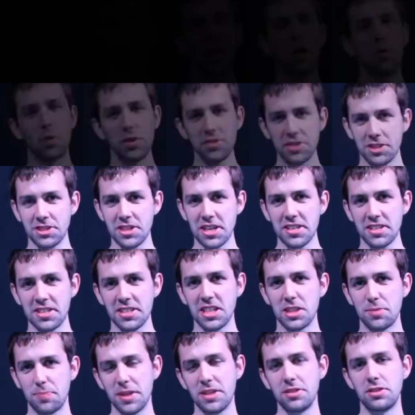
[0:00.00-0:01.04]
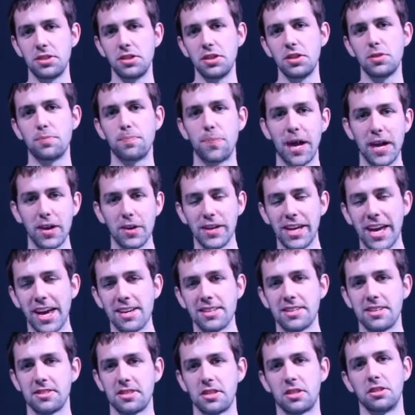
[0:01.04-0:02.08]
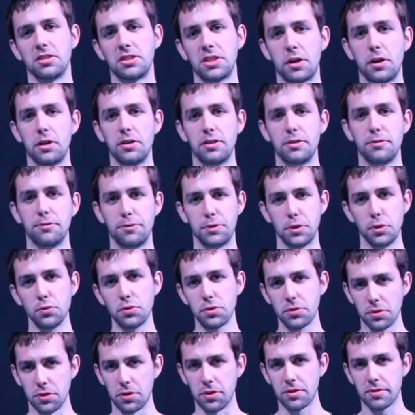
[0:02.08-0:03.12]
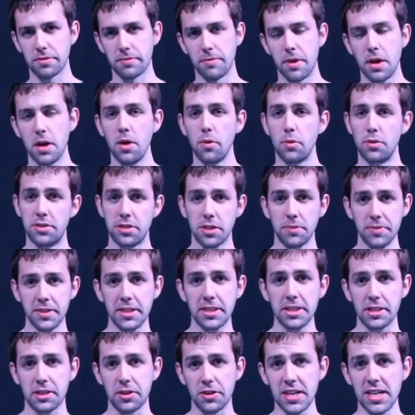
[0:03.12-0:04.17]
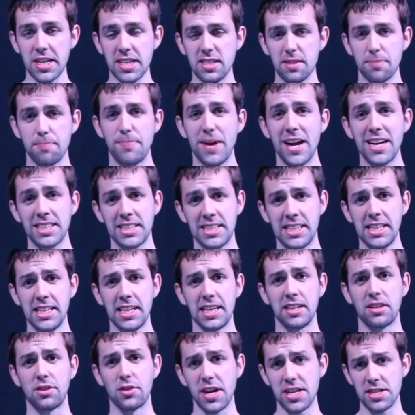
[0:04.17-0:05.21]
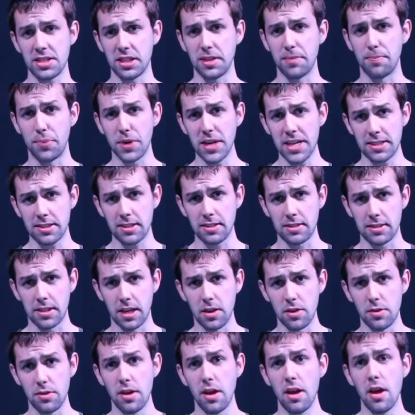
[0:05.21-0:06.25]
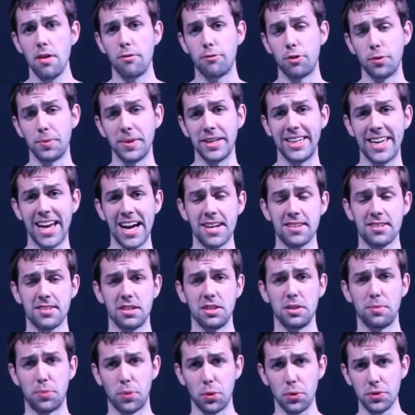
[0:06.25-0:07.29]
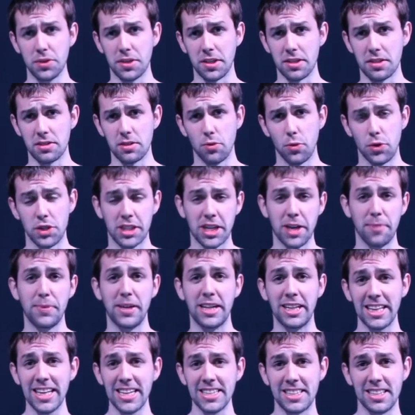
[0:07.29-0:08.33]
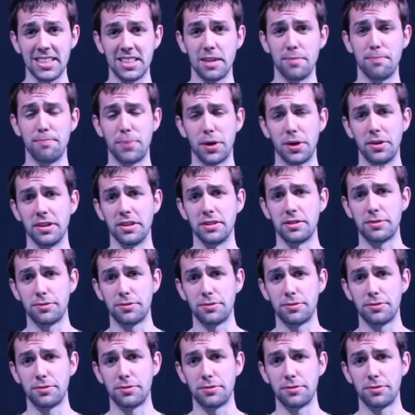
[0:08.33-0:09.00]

One suggestion has been to use biogas as an alternative fuel source. When something degrades, bacteria gradually breaks it down, forming gas in the process, which can be collected and burnt as